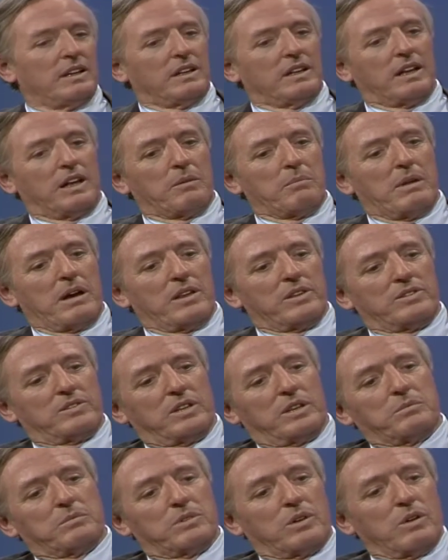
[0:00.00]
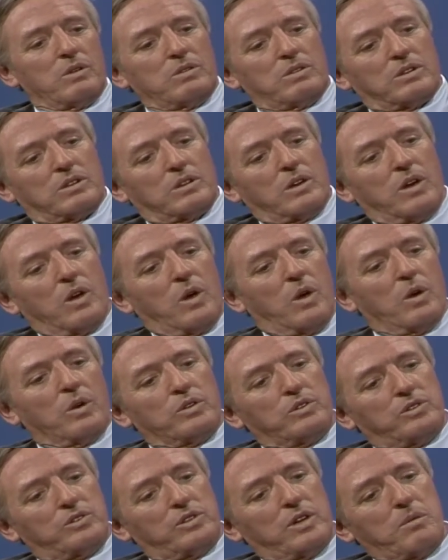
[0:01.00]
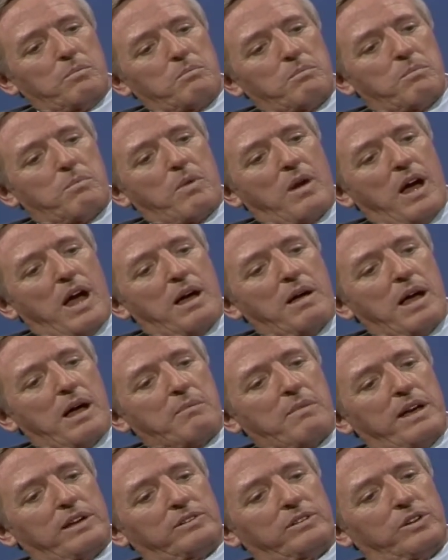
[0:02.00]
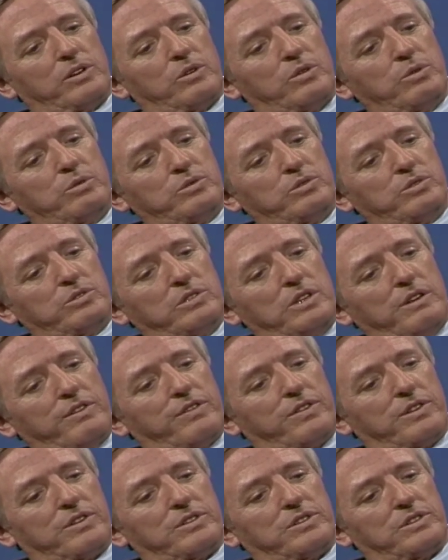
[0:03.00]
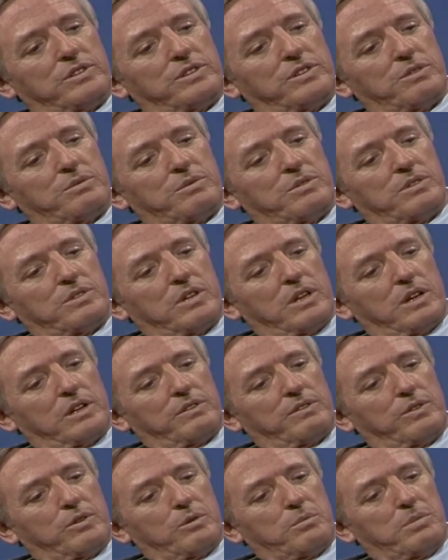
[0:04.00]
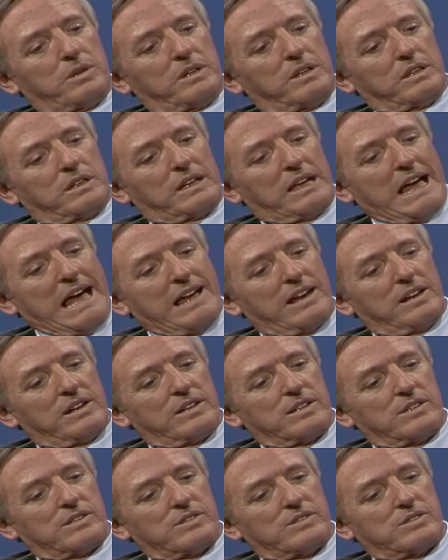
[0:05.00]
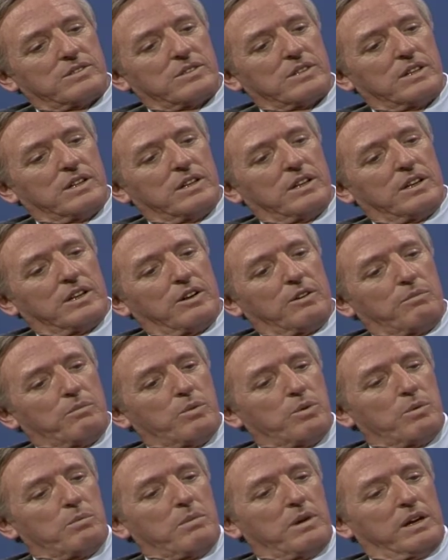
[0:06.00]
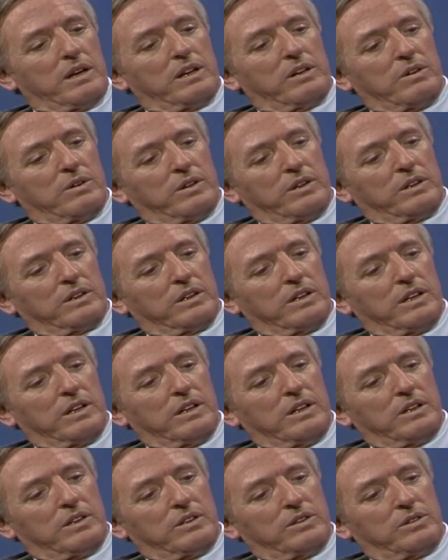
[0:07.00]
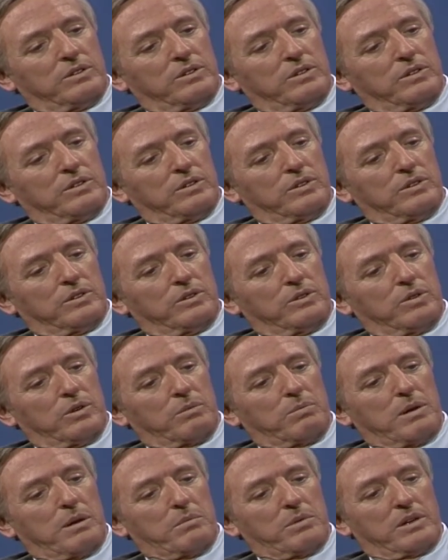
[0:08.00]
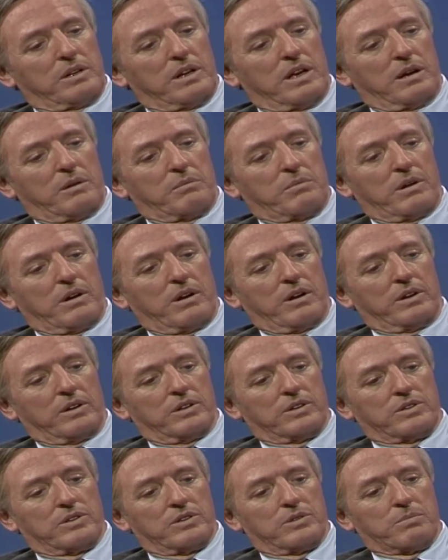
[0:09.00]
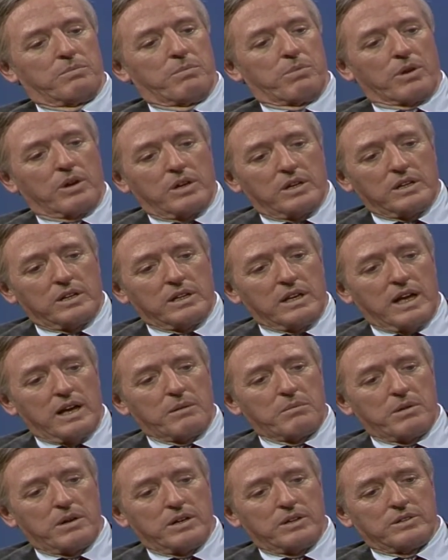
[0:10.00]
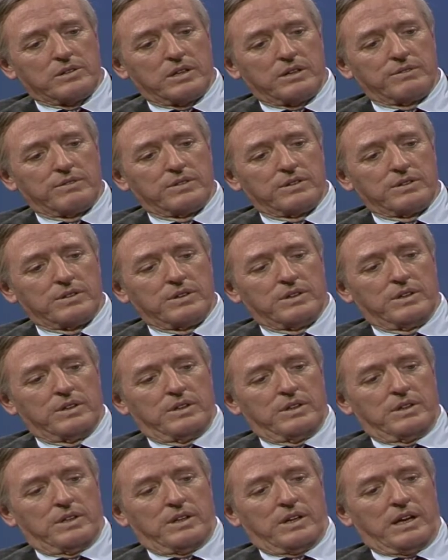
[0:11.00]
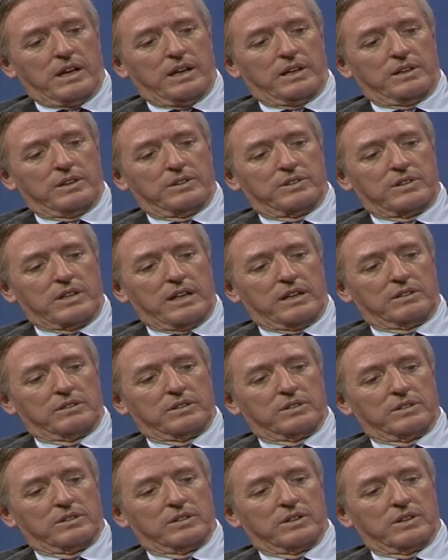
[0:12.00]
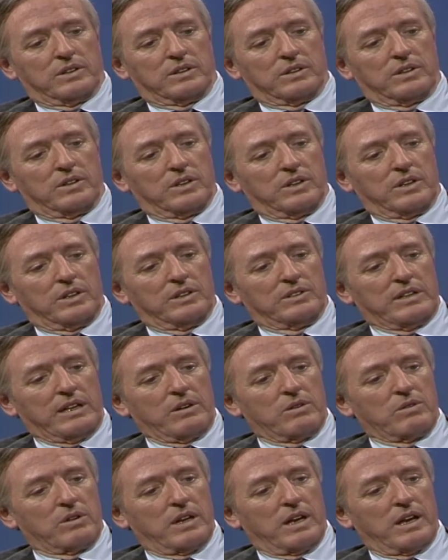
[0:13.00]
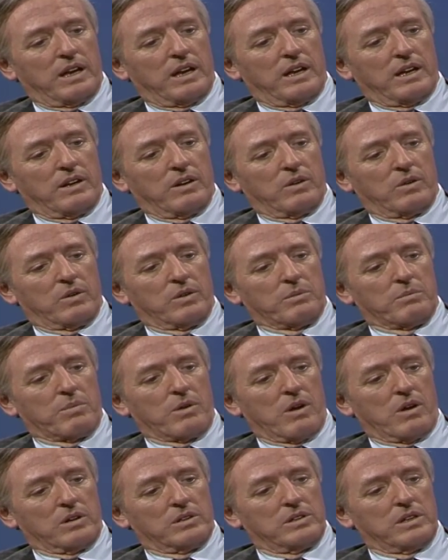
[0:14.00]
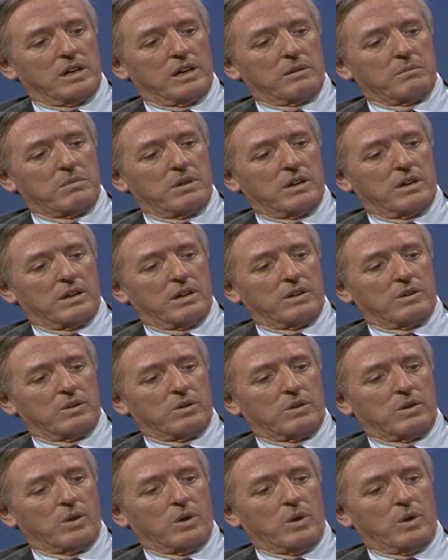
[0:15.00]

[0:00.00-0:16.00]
Now, by the same token, some, I, am asking who suffers as the result of your being the catalyst of more money going to the New York Public Library? Does the Brooklyn Library suffer? And is that good, is that okay? Or the Bronx Library? Or